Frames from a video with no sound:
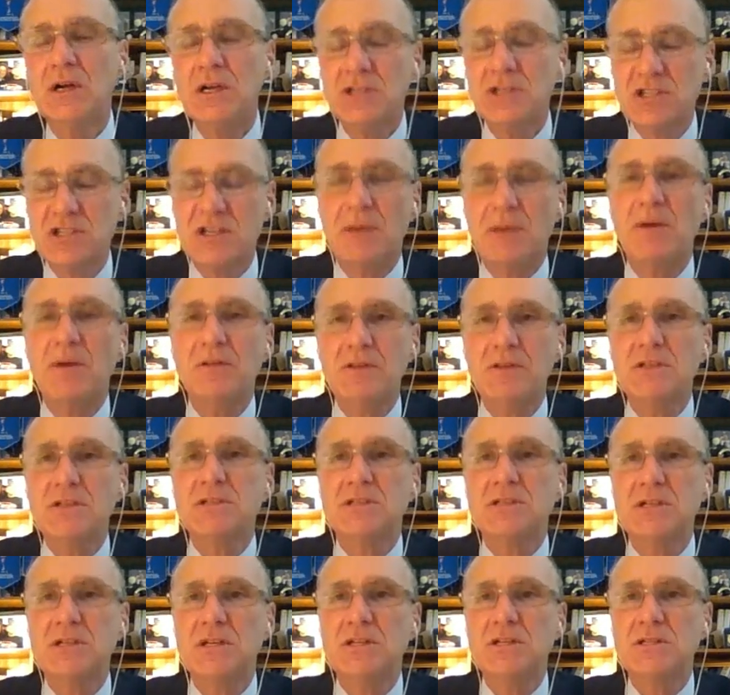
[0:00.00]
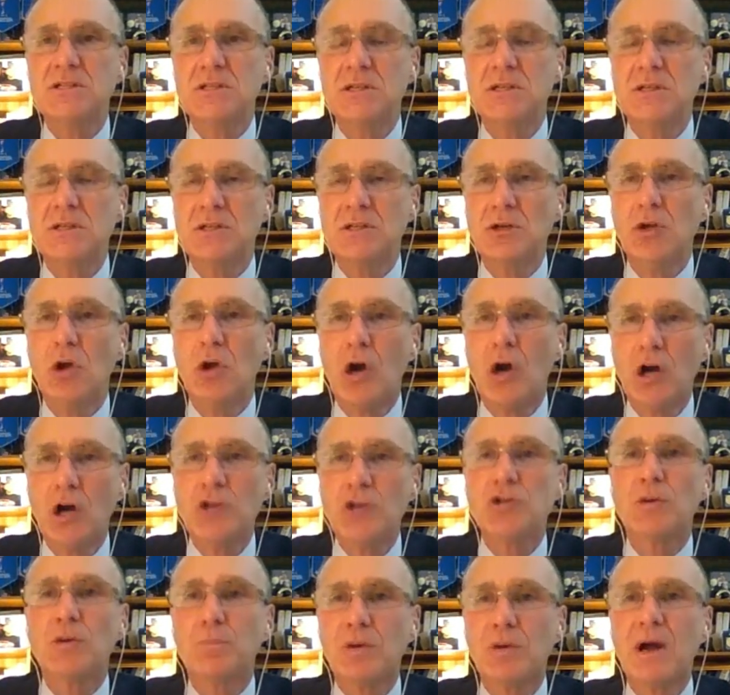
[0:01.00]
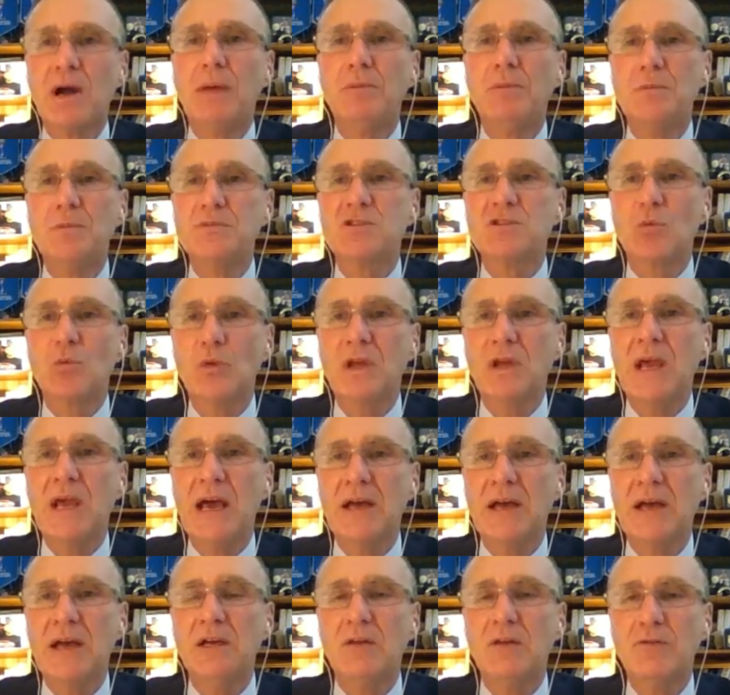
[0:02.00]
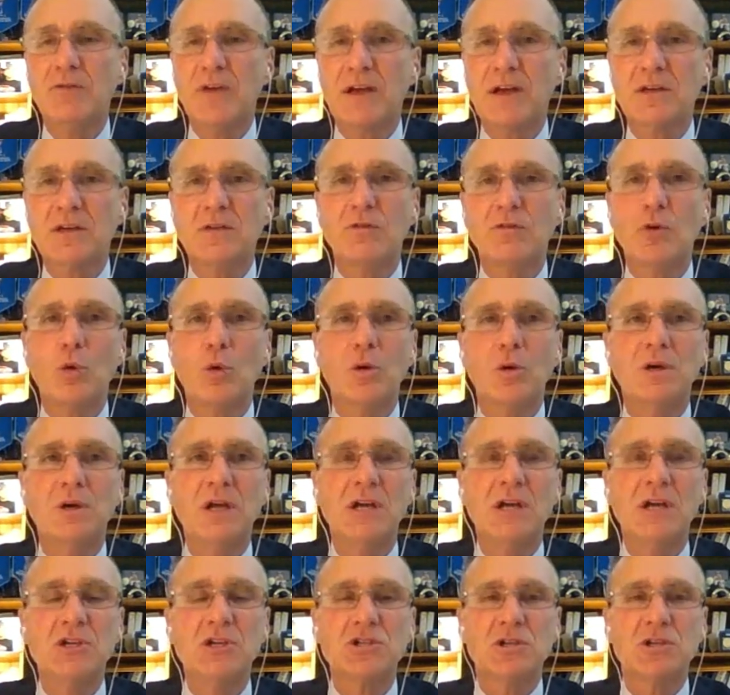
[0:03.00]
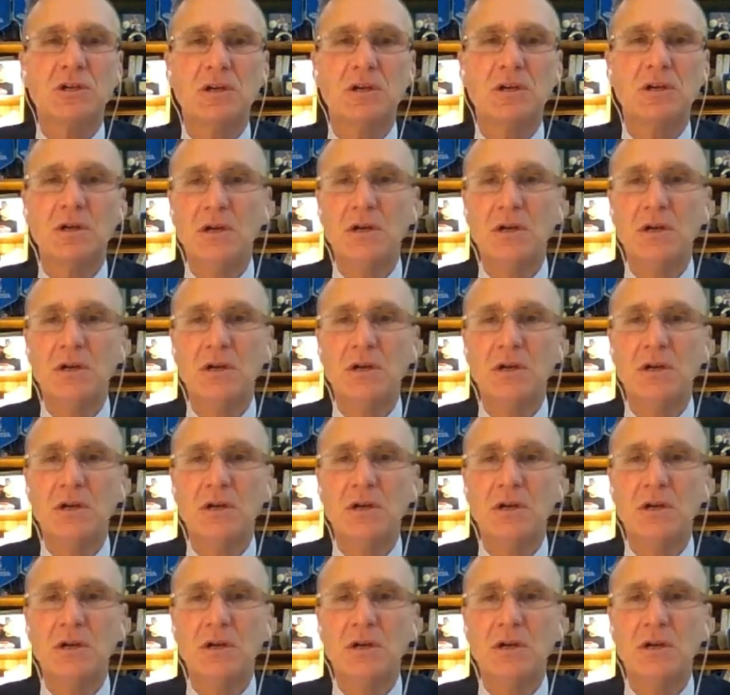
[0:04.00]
Some of this is the larger problems that we had in effective coordination.